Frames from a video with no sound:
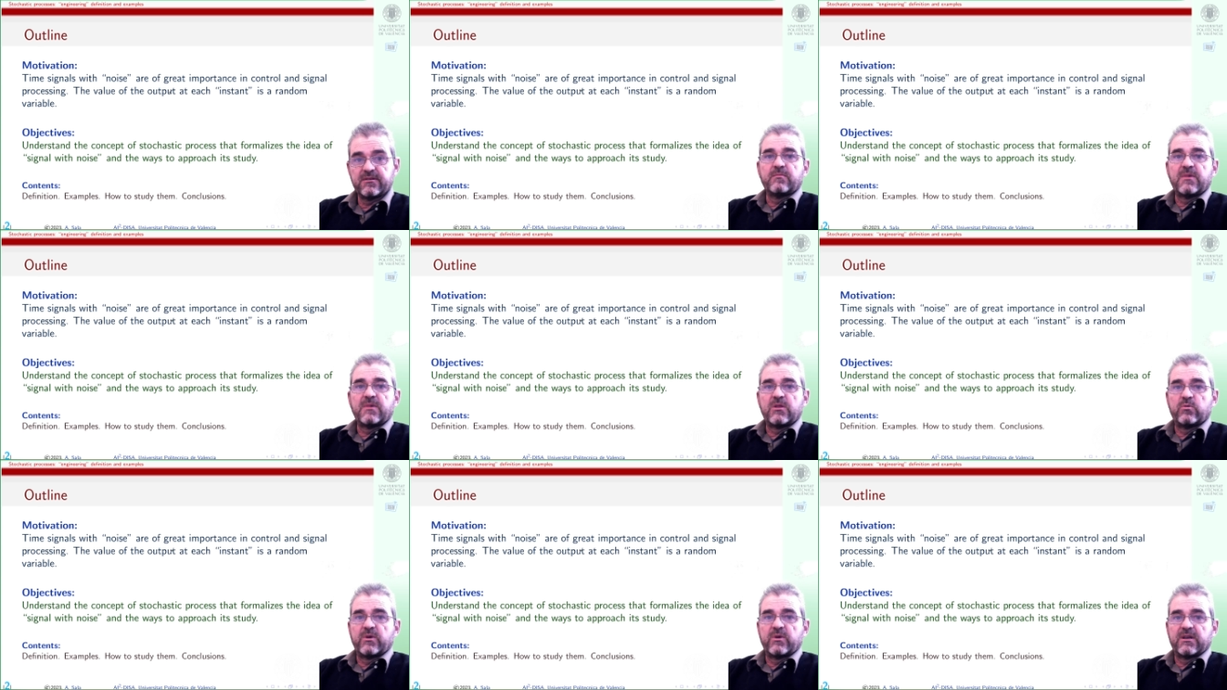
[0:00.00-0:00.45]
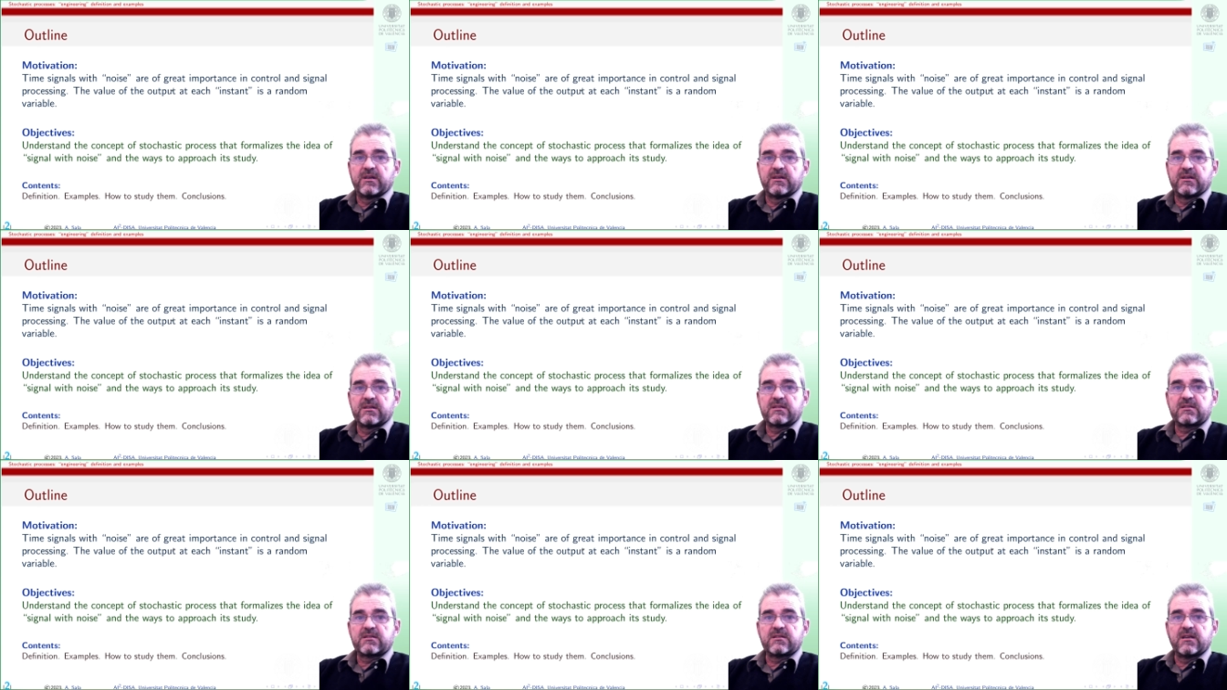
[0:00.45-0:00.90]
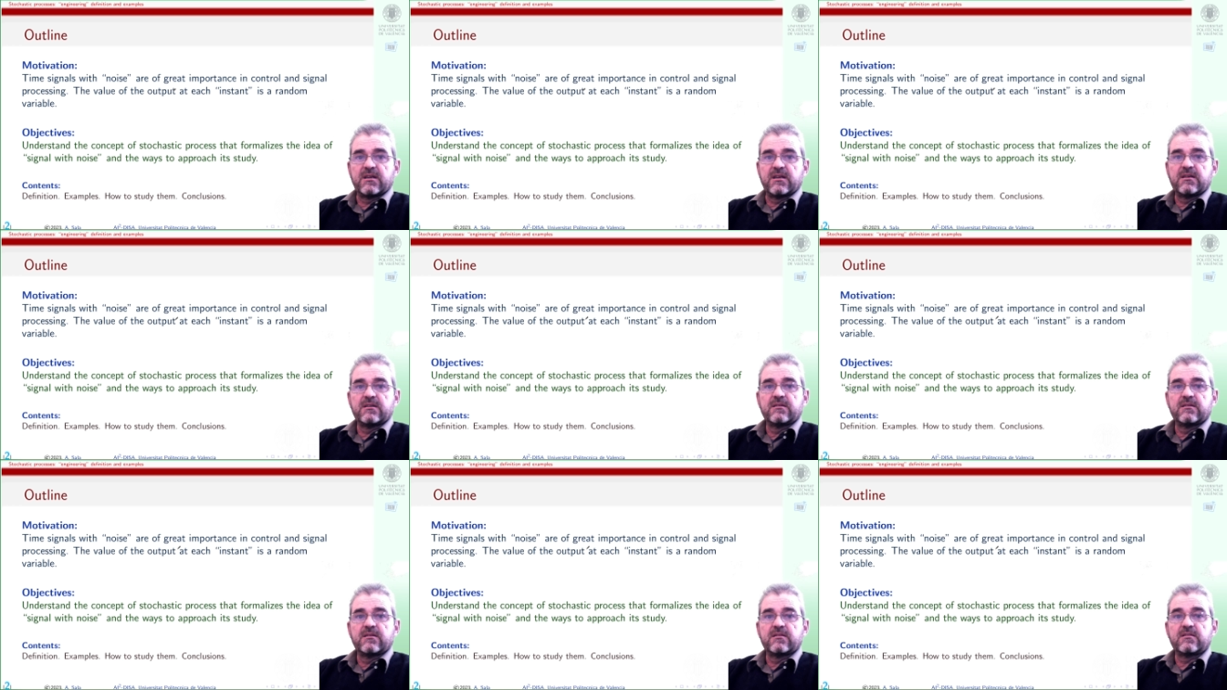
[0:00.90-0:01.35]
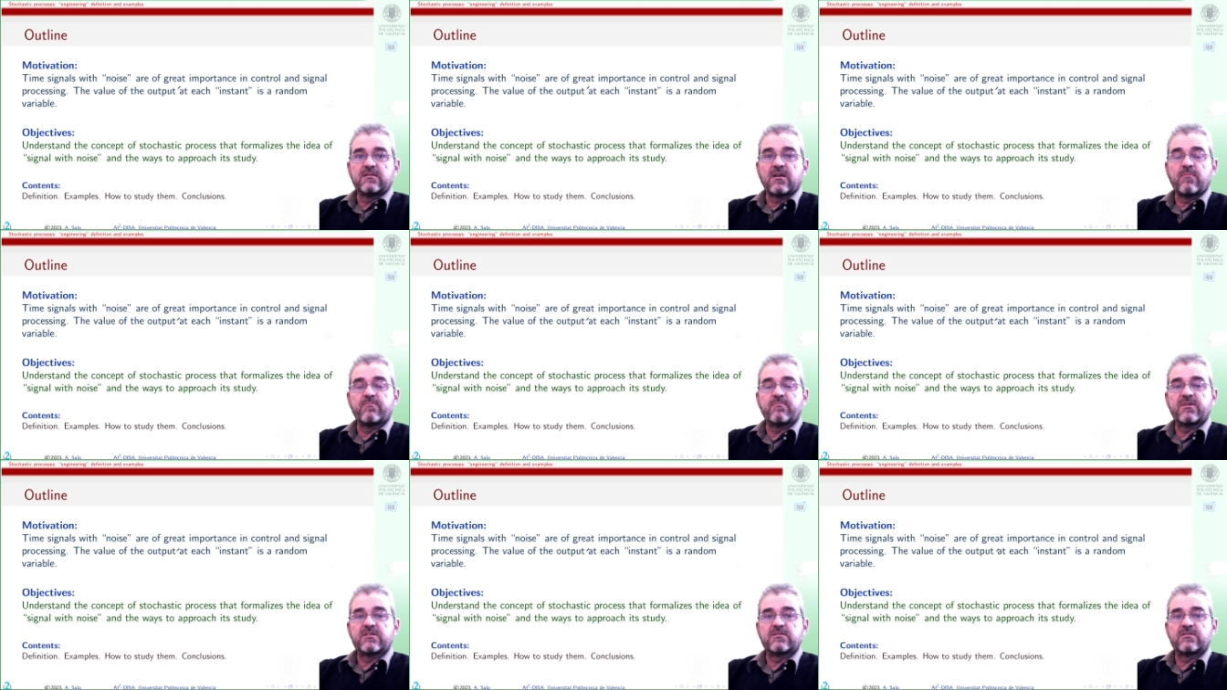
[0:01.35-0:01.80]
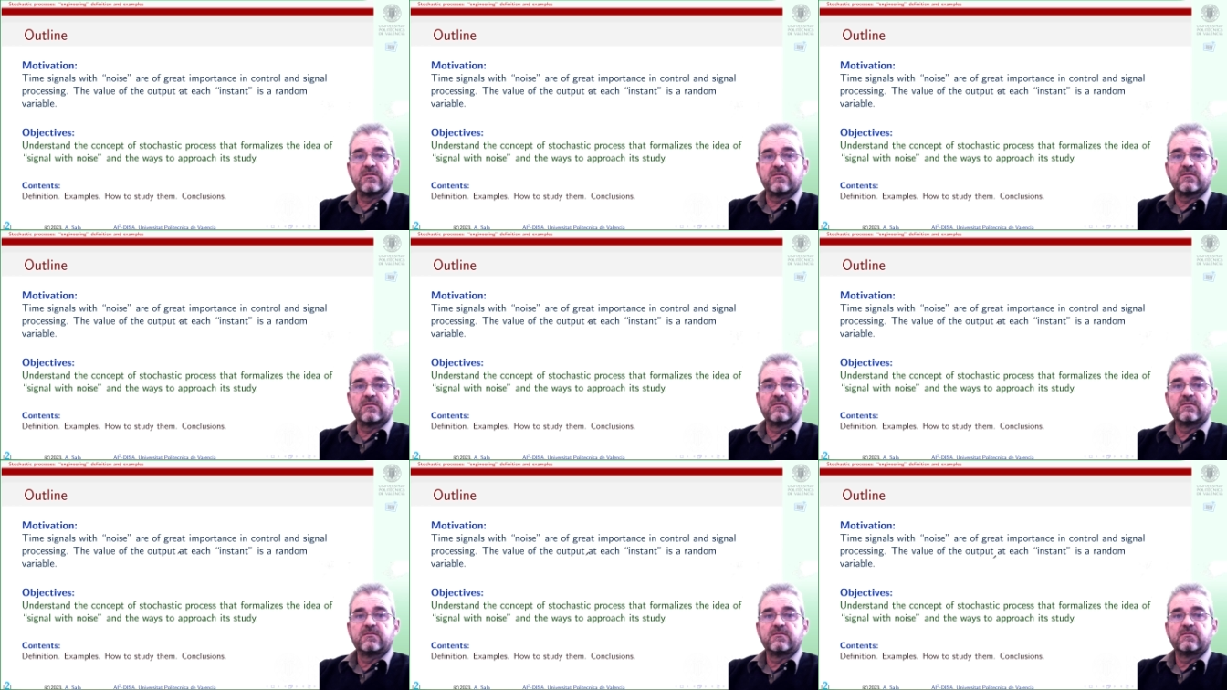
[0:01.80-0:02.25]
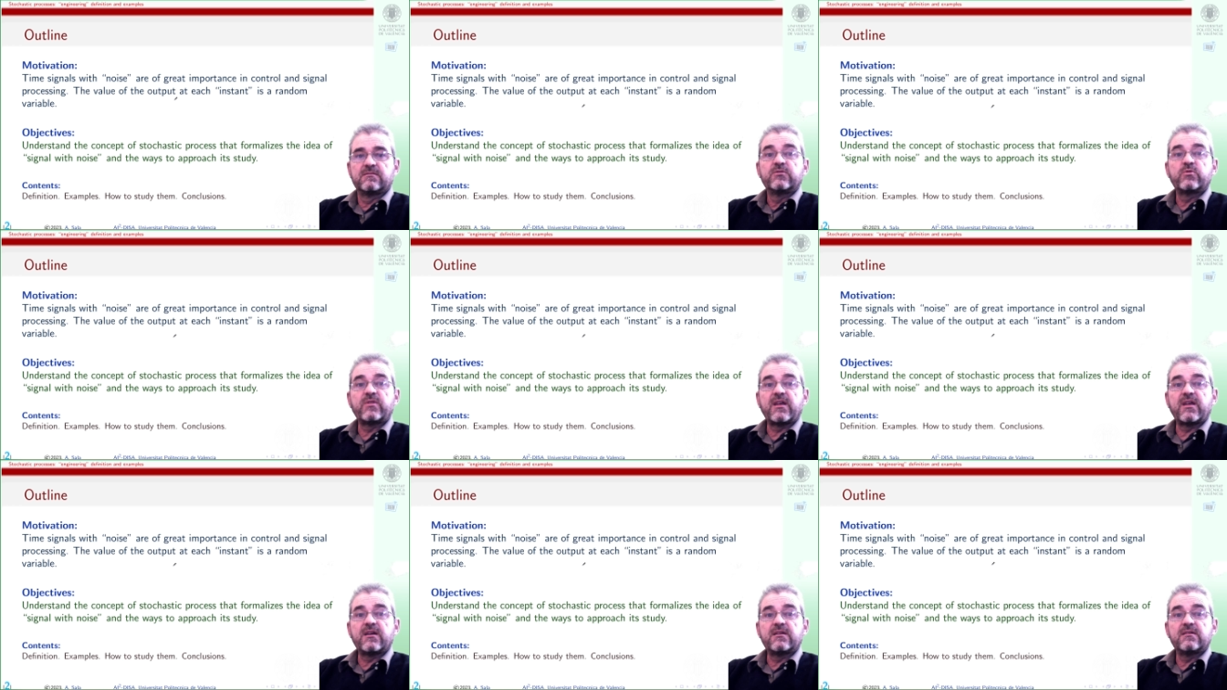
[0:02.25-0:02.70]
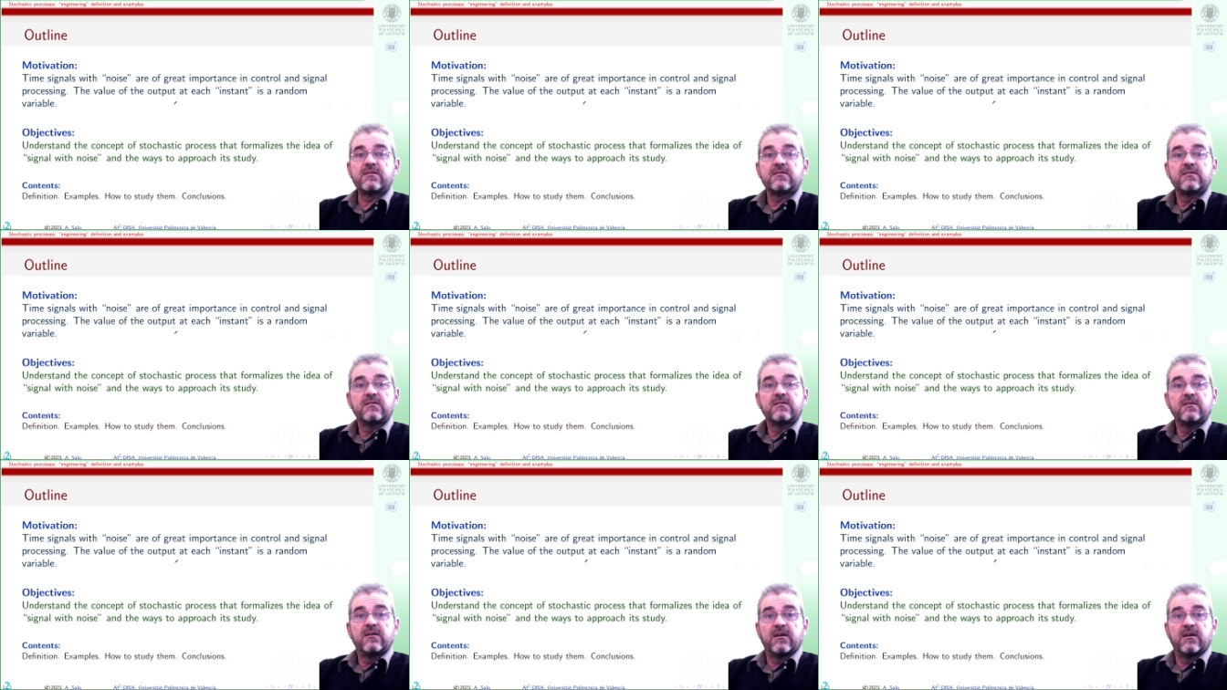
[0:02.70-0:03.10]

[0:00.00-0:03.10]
between, let's say, the temperature today